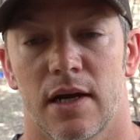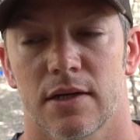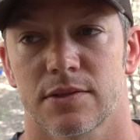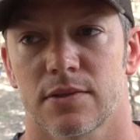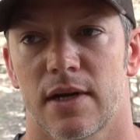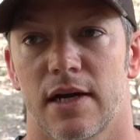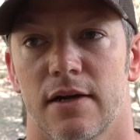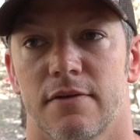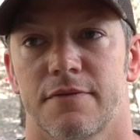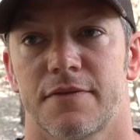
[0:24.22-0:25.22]
I also
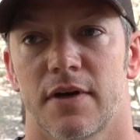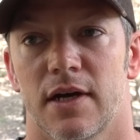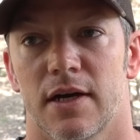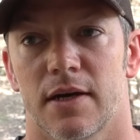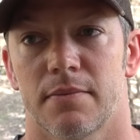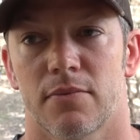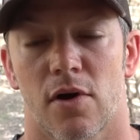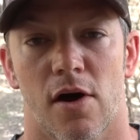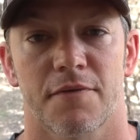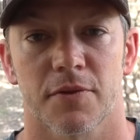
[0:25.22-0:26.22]
have um,
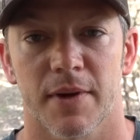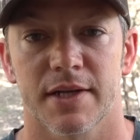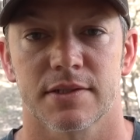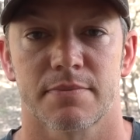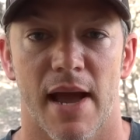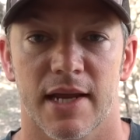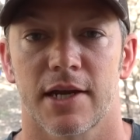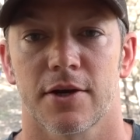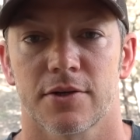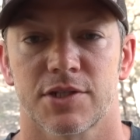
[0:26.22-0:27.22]
Off the Ranch Matt
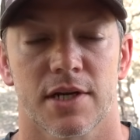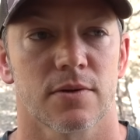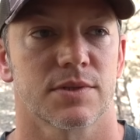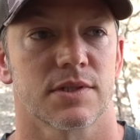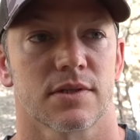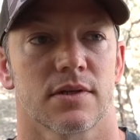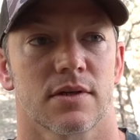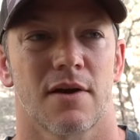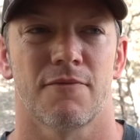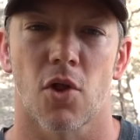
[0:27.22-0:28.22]
Carriker channel, which is
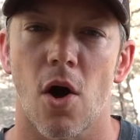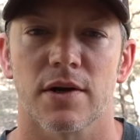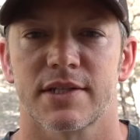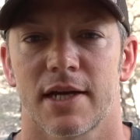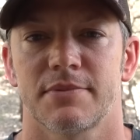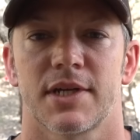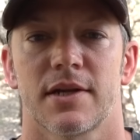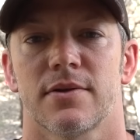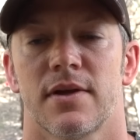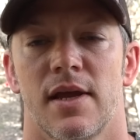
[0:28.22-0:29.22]
a, a blog-type
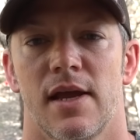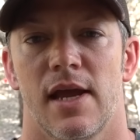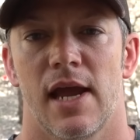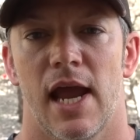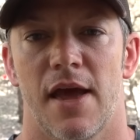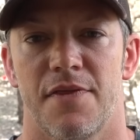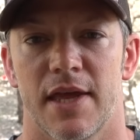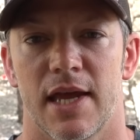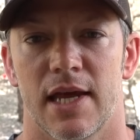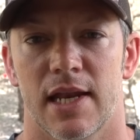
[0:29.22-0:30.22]
channel and
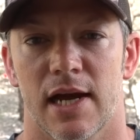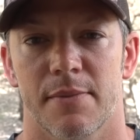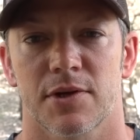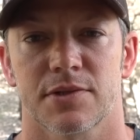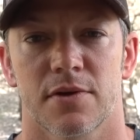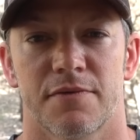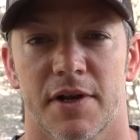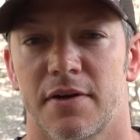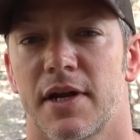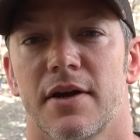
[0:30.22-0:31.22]
then I'm also a
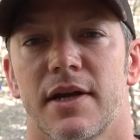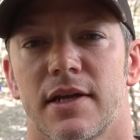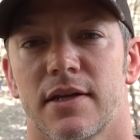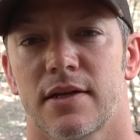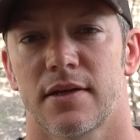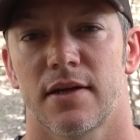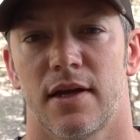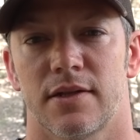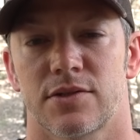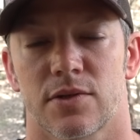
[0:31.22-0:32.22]
veterinarian,
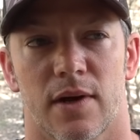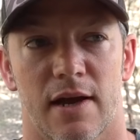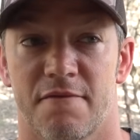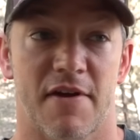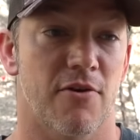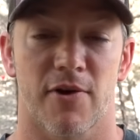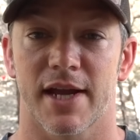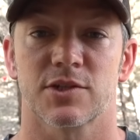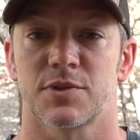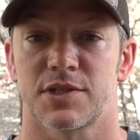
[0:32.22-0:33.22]
and so I have Vet
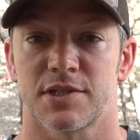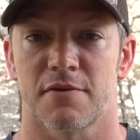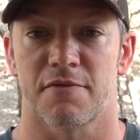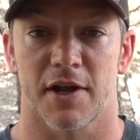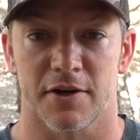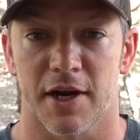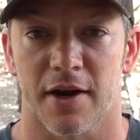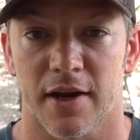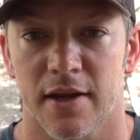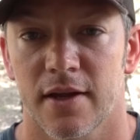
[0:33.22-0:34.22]
Ranch, which is a
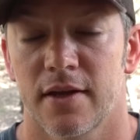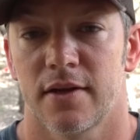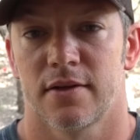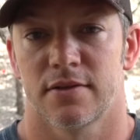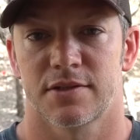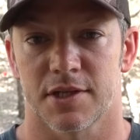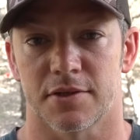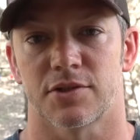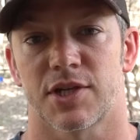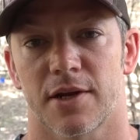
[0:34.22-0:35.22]
veterinary
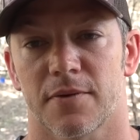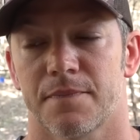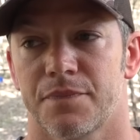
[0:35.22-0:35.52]
centered channel.